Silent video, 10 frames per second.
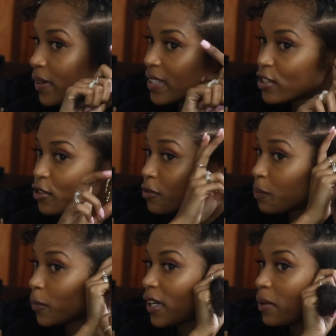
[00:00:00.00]
going to
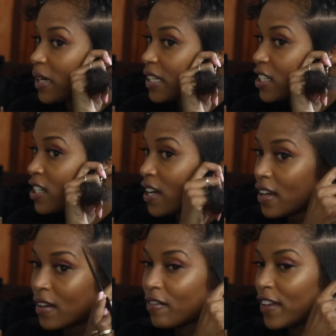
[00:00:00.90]
pretty much
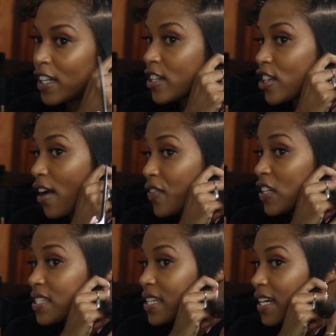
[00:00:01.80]
finish off
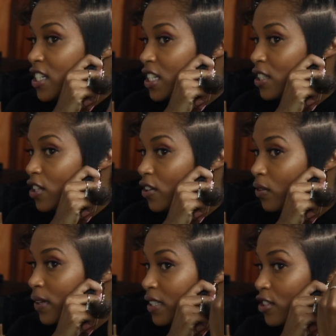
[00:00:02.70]
this section. You're
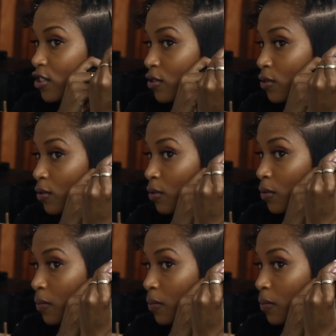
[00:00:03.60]
going to